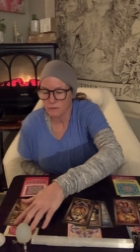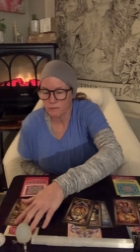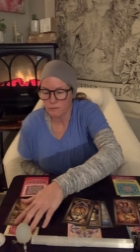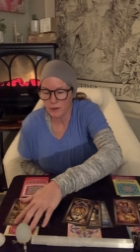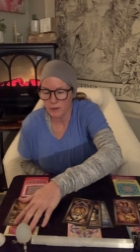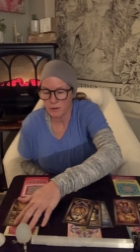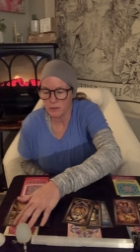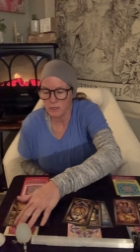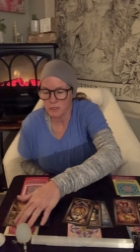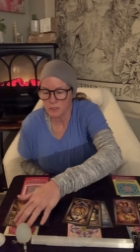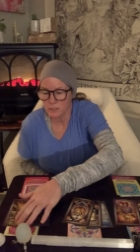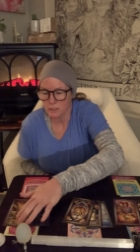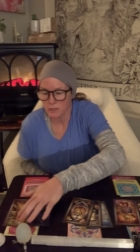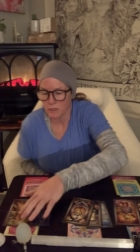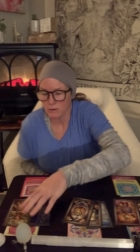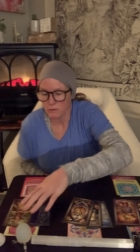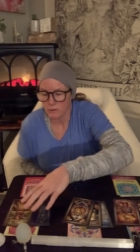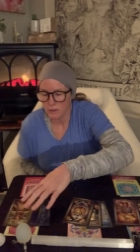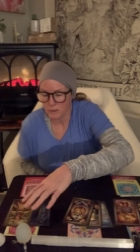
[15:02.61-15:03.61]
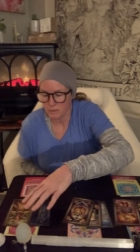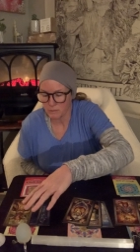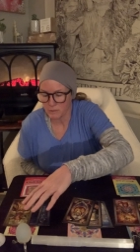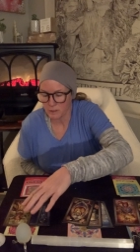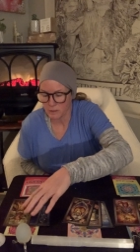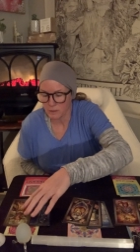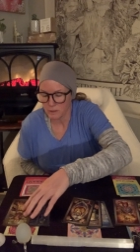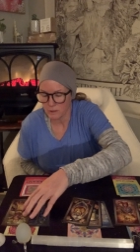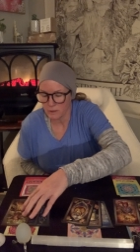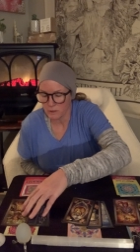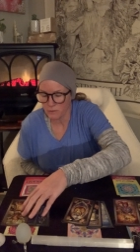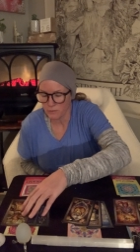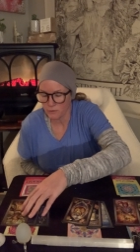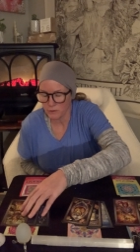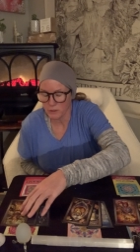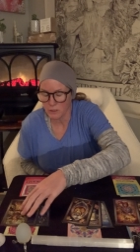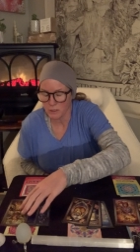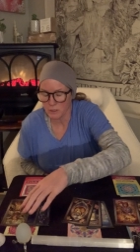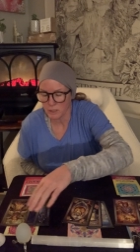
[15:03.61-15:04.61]
Very slow. I mean, if
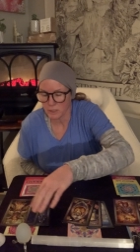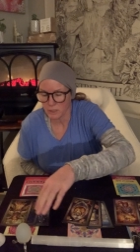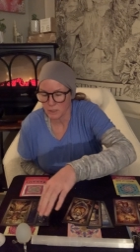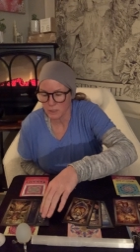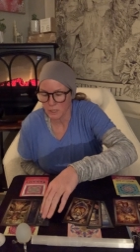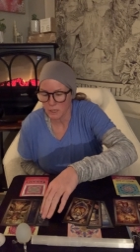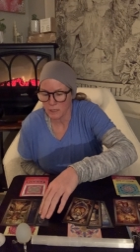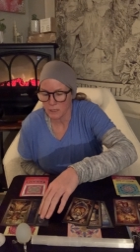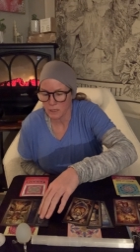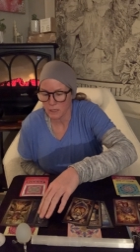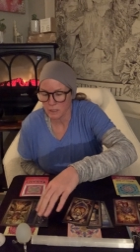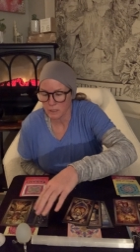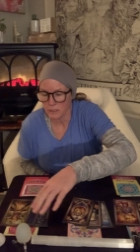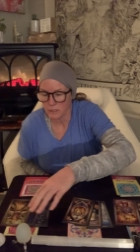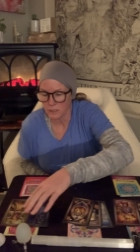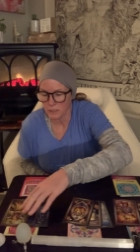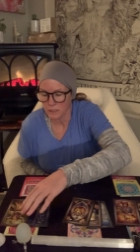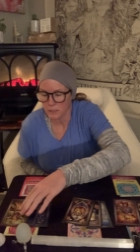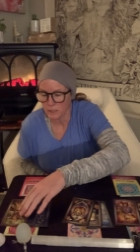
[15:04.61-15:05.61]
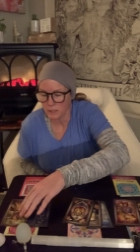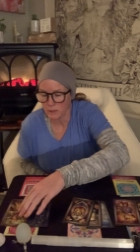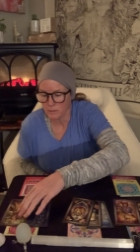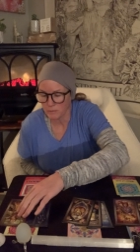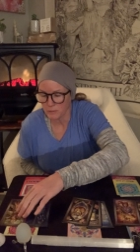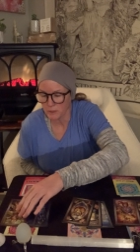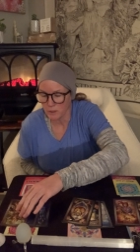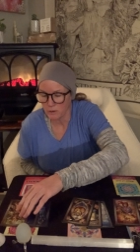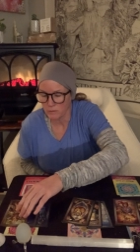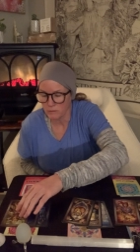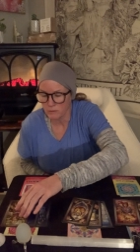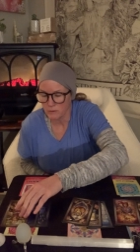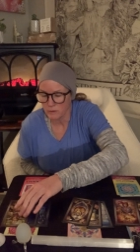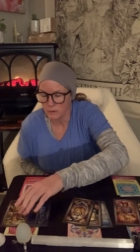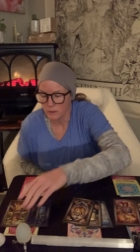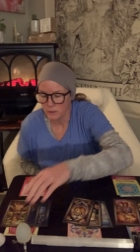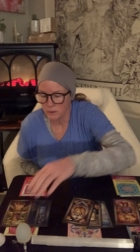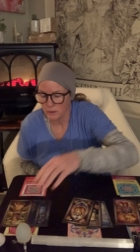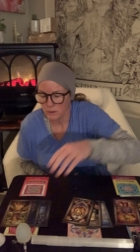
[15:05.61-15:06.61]
you're going to get that guy to giddy up, no.
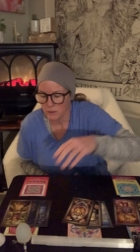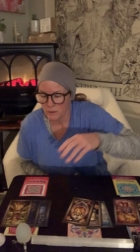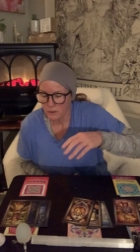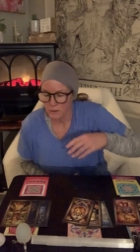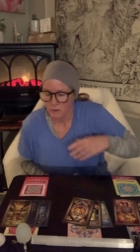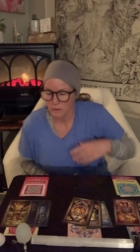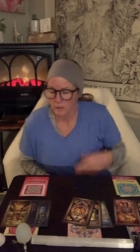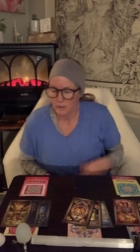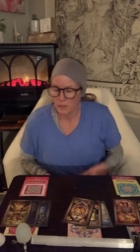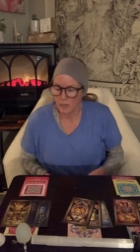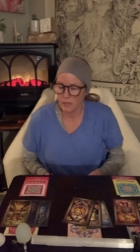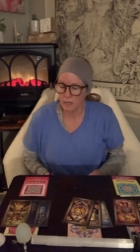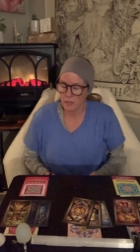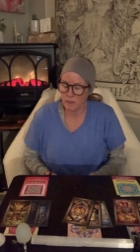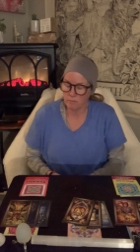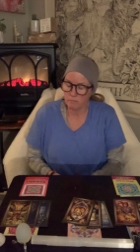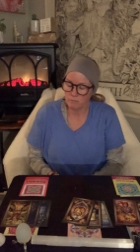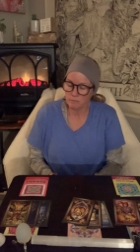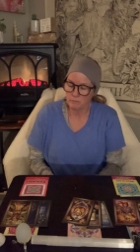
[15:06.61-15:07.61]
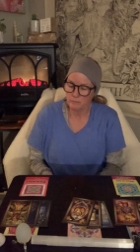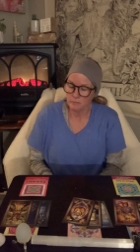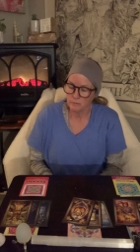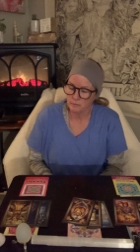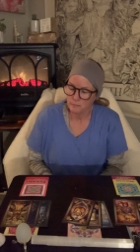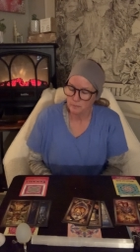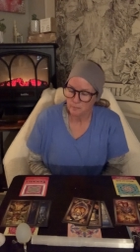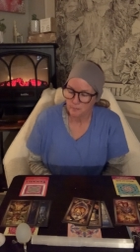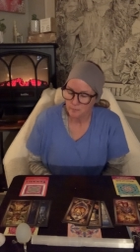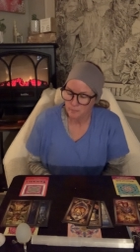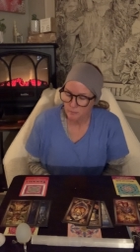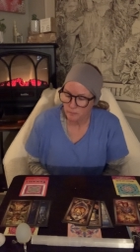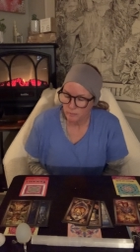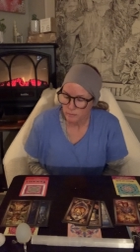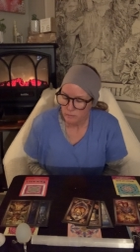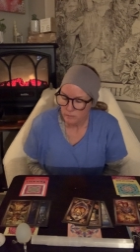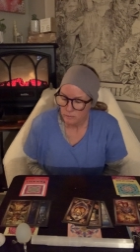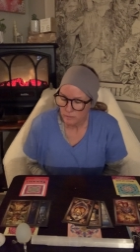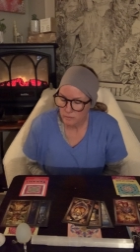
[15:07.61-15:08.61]
Um,
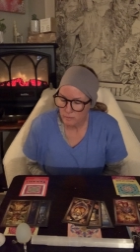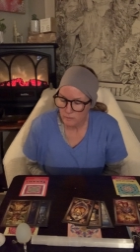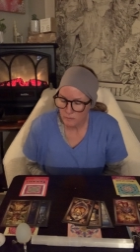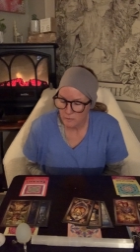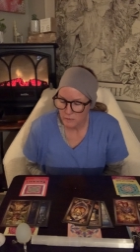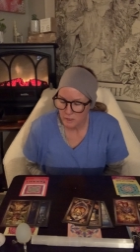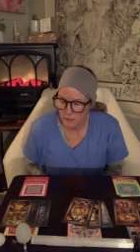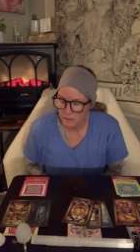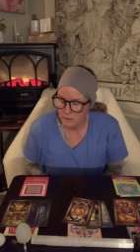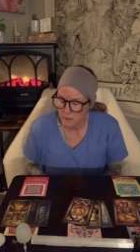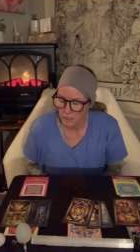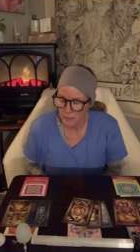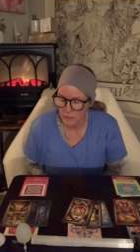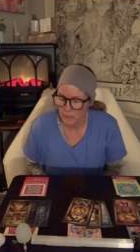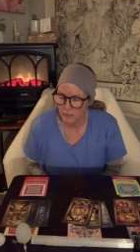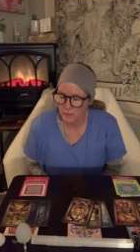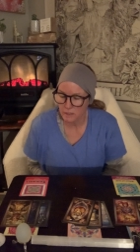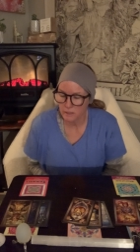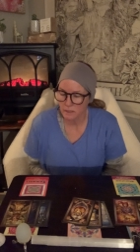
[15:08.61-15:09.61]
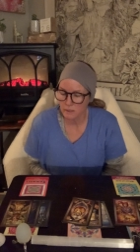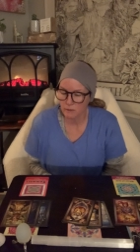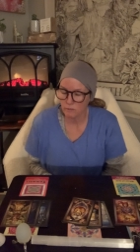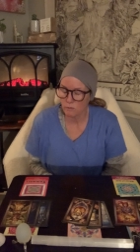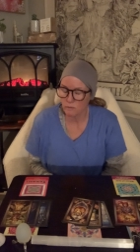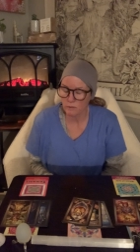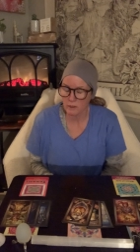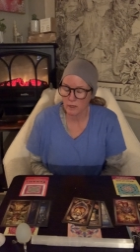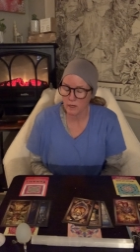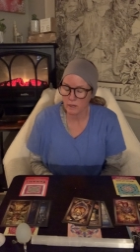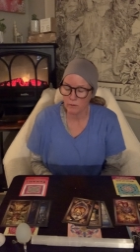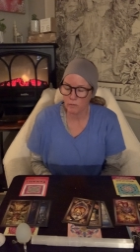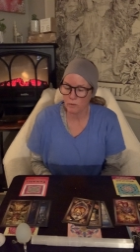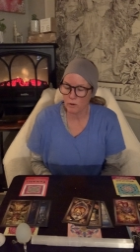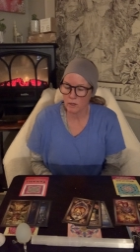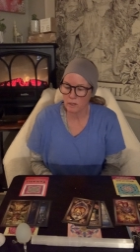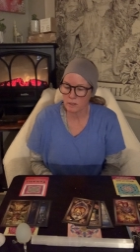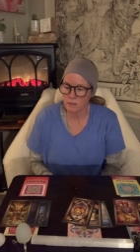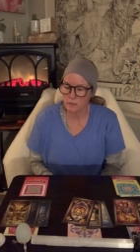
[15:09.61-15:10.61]
he's not like the Knight of
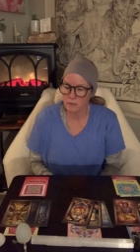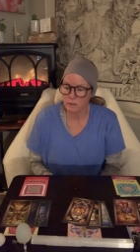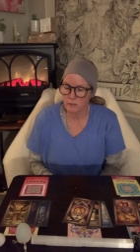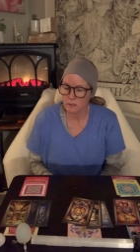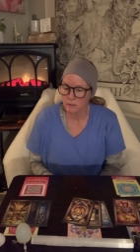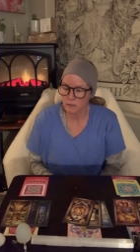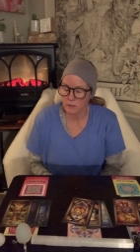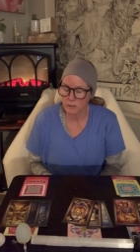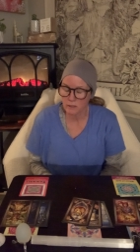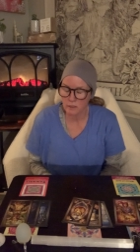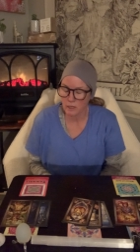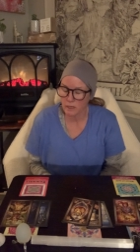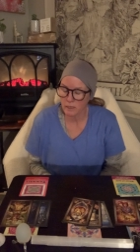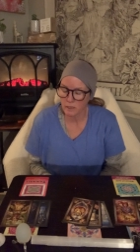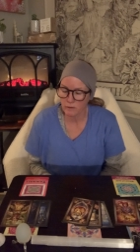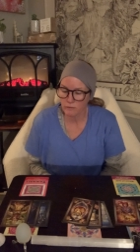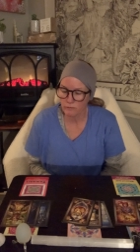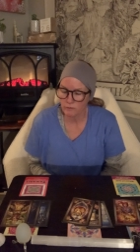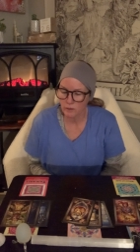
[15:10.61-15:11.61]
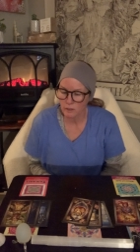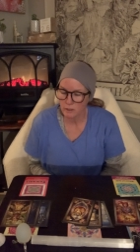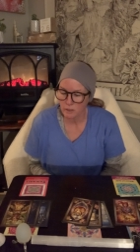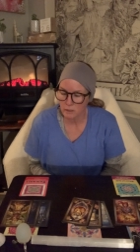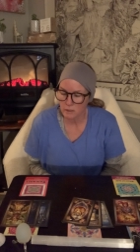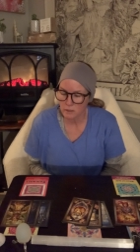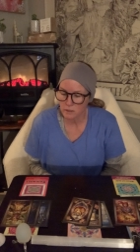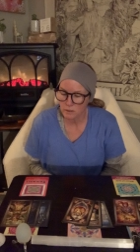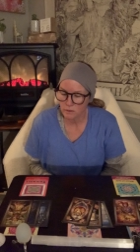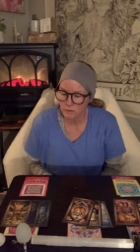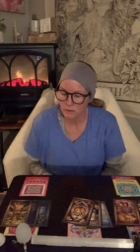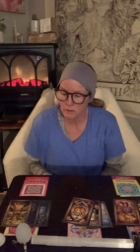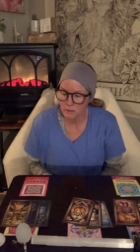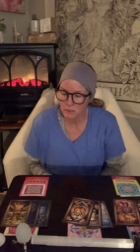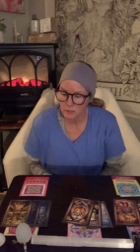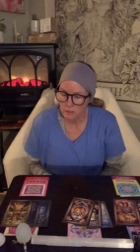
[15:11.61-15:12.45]
Wands or the Knight of uh, Swords.